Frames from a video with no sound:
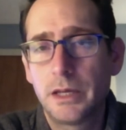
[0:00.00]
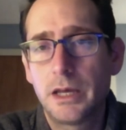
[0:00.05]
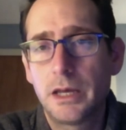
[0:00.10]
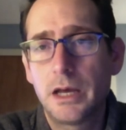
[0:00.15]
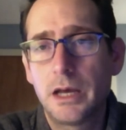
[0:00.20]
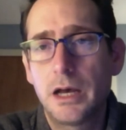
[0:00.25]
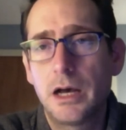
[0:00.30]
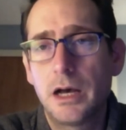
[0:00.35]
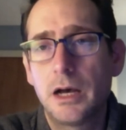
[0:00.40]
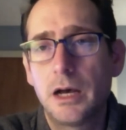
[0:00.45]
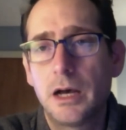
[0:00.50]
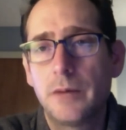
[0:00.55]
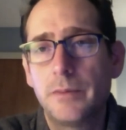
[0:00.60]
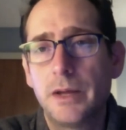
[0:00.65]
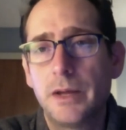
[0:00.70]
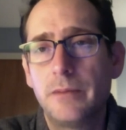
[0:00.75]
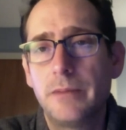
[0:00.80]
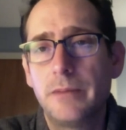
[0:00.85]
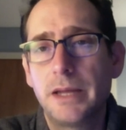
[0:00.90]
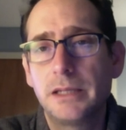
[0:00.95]
um,
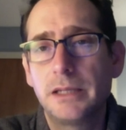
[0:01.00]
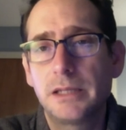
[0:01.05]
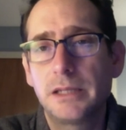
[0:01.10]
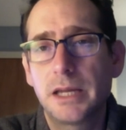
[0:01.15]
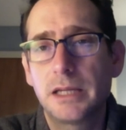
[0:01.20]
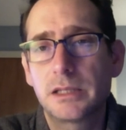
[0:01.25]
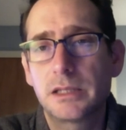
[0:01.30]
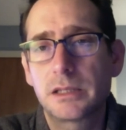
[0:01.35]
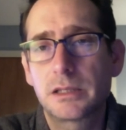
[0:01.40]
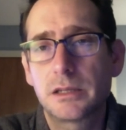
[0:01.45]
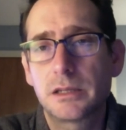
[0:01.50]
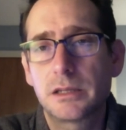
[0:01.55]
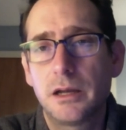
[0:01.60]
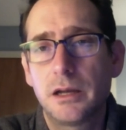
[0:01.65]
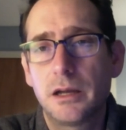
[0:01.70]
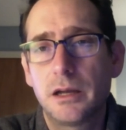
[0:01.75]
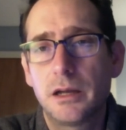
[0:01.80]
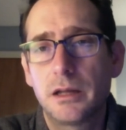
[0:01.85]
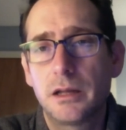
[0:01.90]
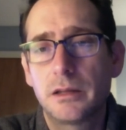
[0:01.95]
and maintains
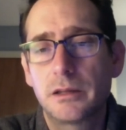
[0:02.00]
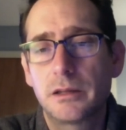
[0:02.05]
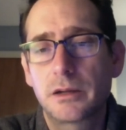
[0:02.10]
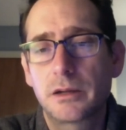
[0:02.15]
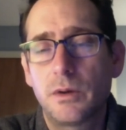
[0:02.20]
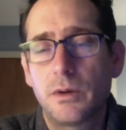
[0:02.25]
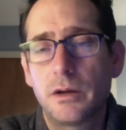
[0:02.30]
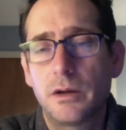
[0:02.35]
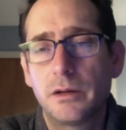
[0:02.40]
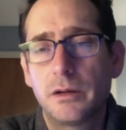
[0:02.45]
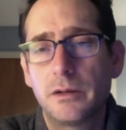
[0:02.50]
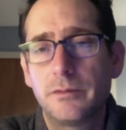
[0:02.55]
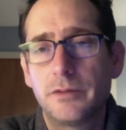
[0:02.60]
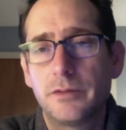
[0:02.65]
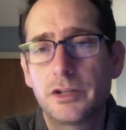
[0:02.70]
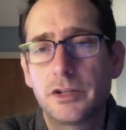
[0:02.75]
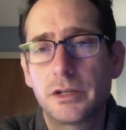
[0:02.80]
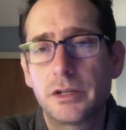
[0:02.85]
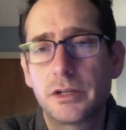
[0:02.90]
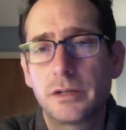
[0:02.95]
uh, the quality of
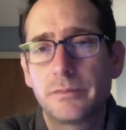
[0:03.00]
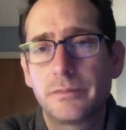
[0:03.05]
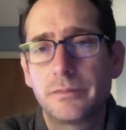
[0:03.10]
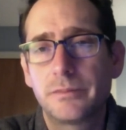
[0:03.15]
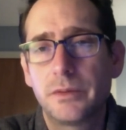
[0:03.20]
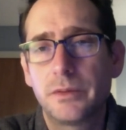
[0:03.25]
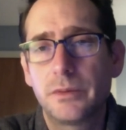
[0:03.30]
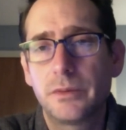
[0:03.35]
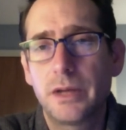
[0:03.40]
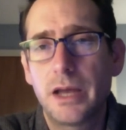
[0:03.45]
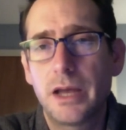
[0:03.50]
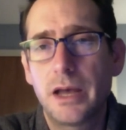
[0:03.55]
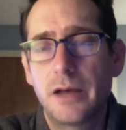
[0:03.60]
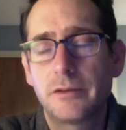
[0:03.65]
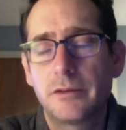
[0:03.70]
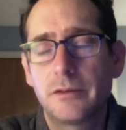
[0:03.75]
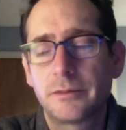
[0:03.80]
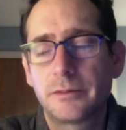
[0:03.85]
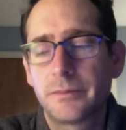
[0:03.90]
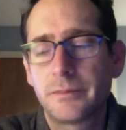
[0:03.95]
fishing that we
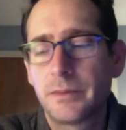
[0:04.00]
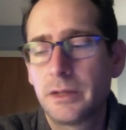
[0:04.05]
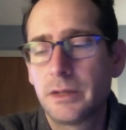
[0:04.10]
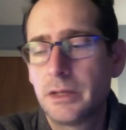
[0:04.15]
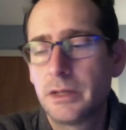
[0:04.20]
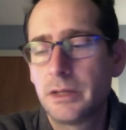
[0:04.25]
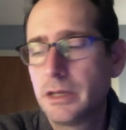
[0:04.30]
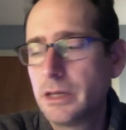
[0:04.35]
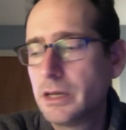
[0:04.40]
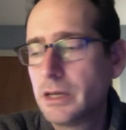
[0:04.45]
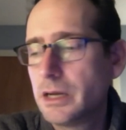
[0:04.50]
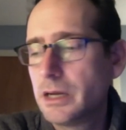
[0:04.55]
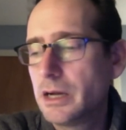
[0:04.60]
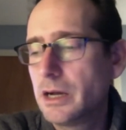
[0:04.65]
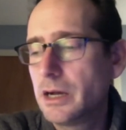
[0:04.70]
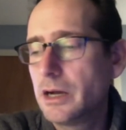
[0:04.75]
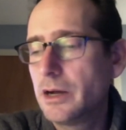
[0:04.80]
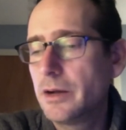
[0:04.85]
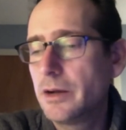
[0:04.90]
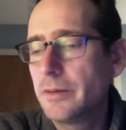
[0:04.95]
have.
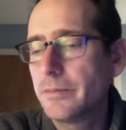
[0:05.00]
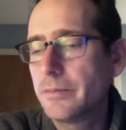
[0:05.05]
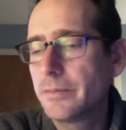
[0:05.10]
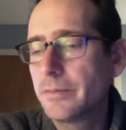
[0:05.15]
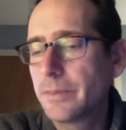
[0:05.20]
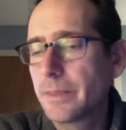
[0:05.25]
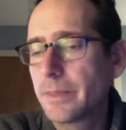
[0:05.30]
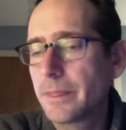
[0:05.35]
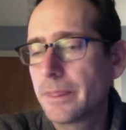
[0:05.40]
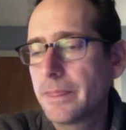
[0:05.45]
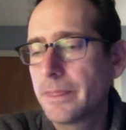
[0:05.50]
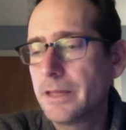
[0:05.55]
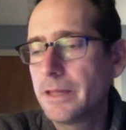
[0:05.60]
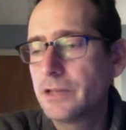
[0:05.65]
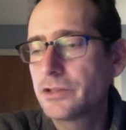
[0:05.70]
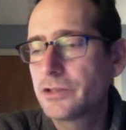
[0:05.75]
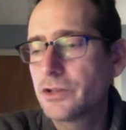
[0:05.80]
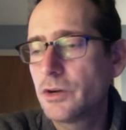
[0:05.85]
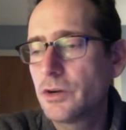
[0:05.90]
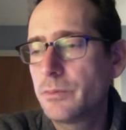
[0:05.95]
Um, the
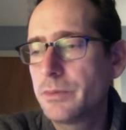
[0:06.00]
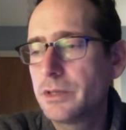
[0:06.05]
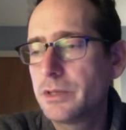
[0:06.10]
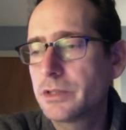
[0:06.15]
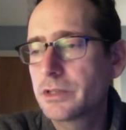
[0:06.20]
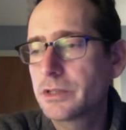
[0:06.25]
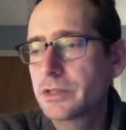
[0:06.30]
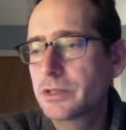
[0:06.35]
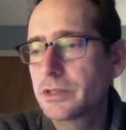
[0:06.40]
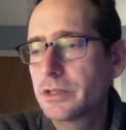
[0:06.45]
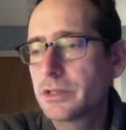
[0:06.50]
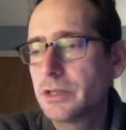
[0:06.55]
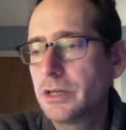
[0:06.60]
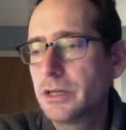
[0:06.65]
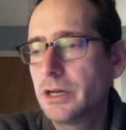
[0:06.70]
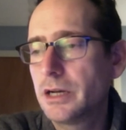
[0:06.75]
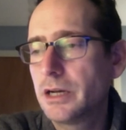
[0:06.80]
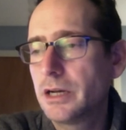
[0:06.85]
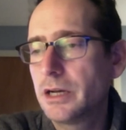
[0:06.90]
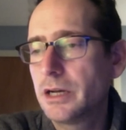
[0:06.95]
Esopus,
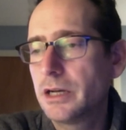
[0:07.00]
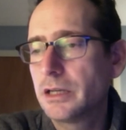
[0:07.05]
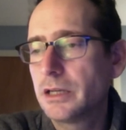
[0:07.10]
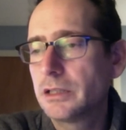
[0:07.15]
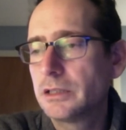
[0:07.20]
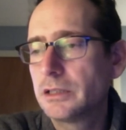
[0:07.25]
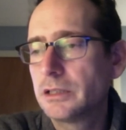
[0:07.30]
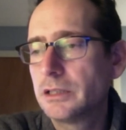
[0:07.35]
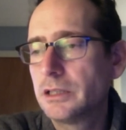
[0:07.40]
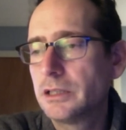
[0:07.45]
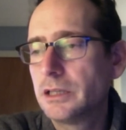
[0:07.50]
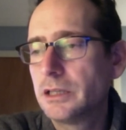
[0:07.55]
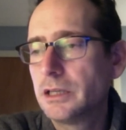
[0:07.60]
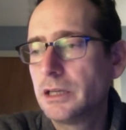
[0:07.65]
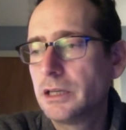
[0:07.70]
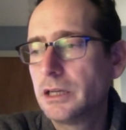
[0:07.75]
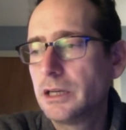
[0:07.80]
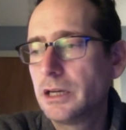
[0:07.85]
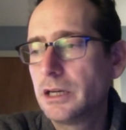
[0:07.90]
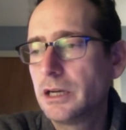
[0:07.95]
uh,
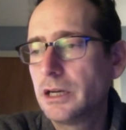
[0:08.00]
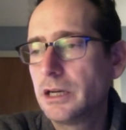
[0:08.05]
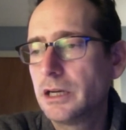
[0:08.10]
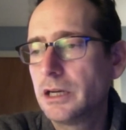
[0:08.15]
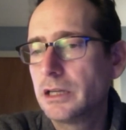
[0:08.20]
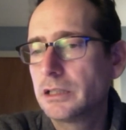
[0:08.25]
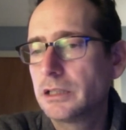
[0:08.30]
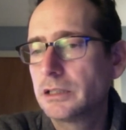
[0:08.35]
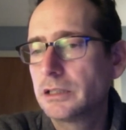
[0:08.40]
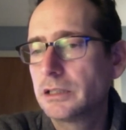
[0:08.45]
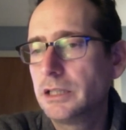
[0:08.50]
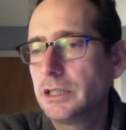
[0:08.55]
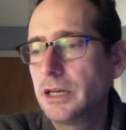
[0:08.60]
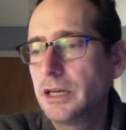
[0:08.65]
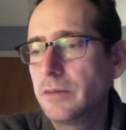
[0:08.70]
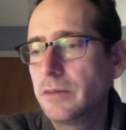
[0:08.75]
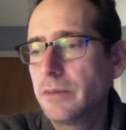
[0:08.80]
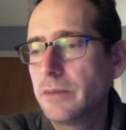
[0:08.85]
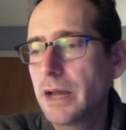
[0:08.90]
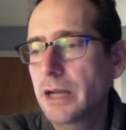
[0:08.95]
uh,
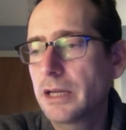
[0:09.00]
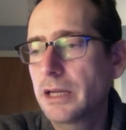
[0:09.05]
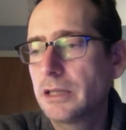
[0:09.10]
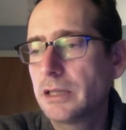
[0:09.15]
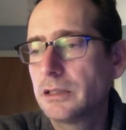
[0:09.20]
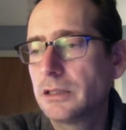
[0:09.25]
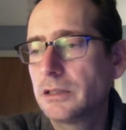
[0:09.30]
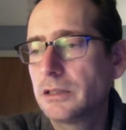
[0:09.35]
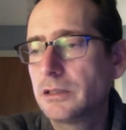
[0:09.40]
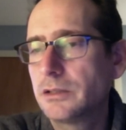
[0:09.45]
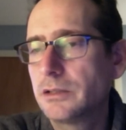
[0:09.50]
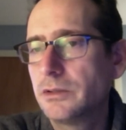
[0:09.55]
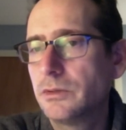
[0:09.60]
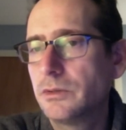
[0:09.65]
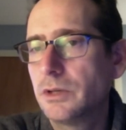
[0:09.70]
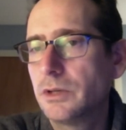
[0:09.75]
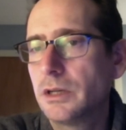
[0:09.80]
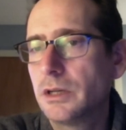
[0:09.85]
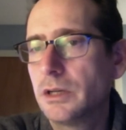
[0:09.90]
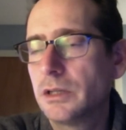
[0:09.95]
getting back
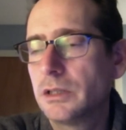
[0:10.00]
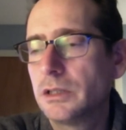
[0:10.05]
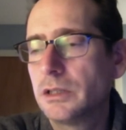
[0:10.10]
into uh,